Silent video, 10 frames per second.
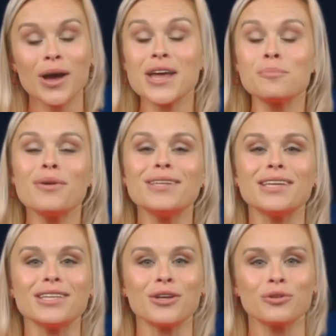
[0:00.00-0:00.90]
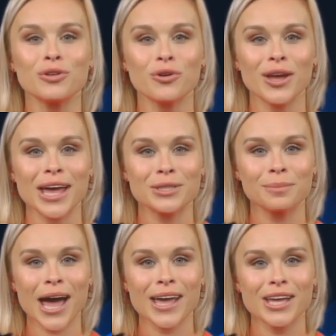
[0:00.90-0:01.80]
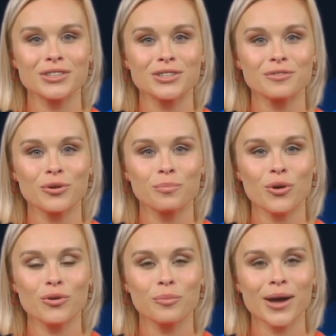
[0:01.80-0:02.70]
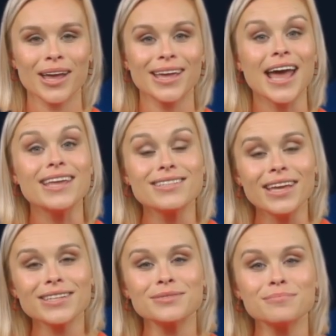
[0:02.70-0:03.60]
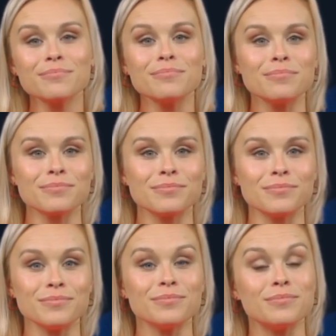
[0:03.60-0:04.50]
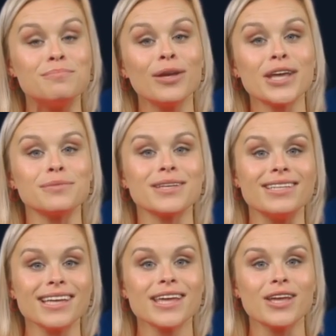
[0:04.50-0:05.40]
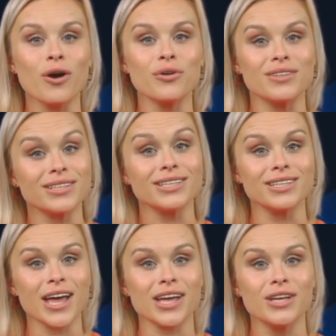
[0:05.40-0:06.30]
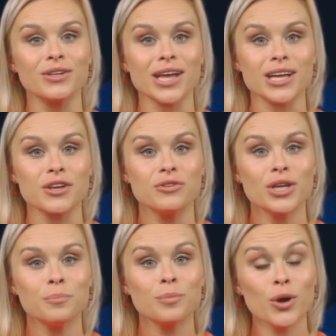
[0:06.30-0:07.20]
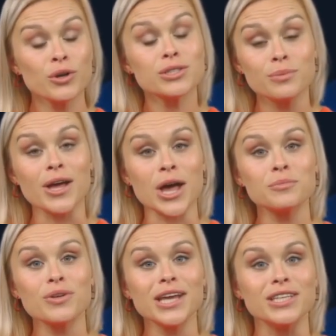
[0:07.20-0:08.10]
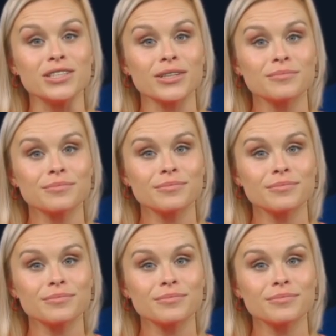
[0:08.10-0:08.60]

by a business user and packaged for programmatic access. PBC are the design unit of a composable application.